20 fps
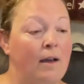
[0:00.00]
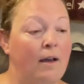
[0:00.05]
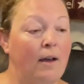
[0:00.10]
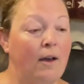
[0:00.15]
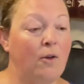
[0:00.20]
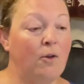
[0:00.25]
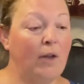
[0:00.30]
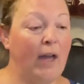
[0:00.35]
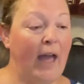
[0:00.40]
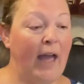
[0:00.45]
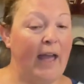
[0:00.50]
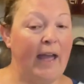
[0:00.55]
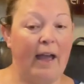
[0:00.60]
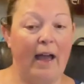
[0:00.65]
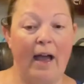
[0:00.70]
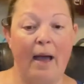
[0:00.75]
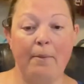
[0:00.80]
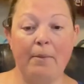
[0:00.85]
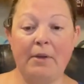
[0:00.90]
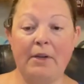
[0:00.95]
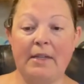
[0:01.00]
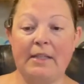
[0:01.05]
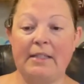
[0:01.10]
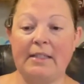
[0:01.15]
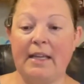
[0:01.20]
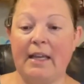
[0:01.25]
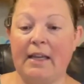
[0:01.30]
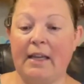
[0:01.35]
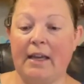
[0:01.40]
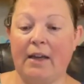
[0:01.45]
Okay, I'm gonna
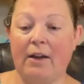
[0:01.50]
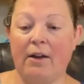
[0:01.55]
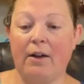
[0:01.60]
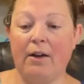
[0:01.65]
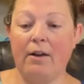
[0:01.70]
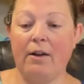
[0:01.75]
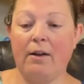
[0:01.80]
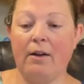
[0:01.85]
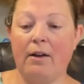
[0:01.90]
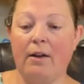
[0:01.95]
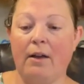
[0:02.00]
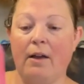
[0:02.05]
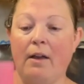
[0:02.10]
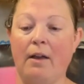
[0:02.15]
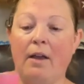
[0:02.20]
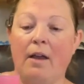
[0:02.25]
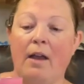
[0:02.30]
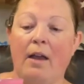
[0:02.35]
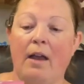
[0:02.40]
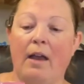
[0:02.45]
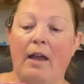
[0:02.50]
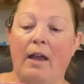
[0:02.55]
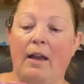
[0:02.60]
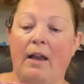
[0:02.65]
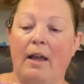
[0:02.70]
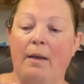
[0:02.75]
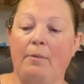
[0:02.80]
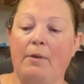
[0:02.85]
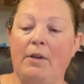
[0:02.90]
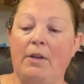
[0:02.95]
sit here and
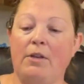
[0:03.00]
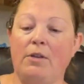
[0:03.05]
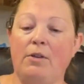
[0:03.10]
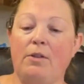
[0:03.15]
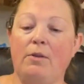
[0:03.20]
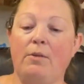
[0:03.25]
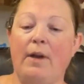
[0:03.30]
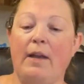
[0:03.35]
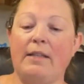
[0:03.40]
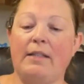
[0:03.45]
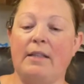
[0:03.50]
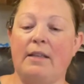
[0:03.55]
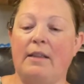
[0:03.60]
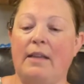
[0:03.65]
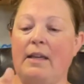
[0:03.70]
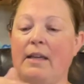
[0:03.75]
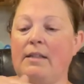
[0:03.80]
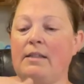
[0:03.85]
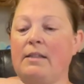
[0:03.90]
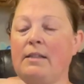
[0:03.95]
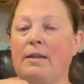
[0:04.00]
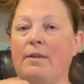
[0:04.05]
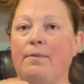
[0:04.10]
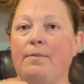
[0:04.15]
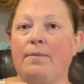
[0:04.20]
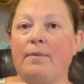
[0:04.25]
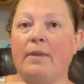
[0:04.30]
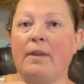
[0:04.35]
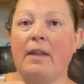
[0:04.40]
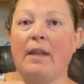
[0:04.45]
I'm gonna do the rest of these.
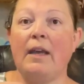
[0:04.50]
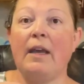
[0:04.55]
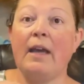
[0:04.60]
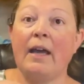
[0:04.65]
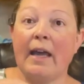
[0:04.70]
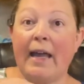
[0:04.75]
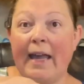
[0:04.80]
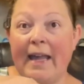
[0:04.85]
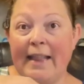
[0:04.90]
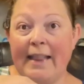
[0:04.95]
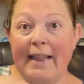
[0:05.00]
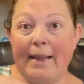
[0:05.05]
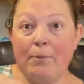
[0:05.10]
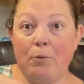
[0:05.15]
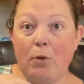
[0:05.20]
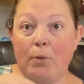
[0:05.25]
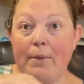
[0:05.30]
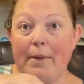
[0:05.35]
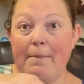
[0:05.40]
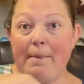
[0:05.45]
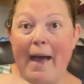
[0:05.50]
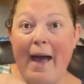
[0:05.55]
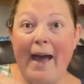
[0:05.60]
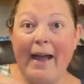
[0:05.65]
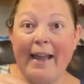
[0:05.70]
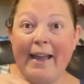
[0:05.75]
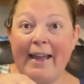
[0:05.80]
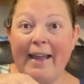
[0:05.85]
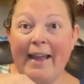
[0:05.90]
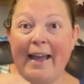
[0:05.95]
And then we'll be back
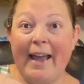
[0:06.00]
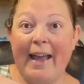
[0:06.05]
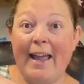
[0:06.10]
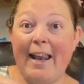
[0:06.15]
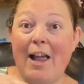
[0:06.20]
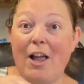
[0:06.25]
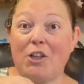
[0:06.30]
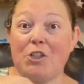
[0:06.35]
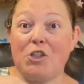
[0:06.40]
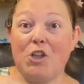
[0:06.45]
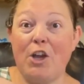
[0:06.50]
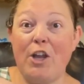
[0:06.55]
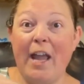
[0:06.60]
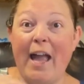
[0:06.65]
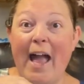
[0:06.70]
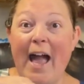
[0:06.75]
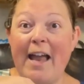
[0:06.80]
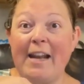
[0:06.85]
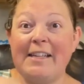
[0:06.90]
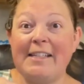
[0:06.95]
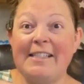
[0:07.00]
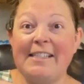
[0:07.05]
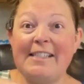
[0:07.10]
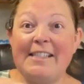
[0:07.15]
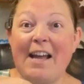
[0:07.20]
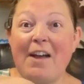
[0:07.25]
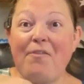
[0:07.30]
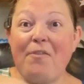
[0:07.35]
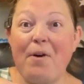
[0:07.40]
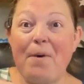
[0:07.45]
and I'll show you how to
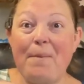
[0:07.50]
stuff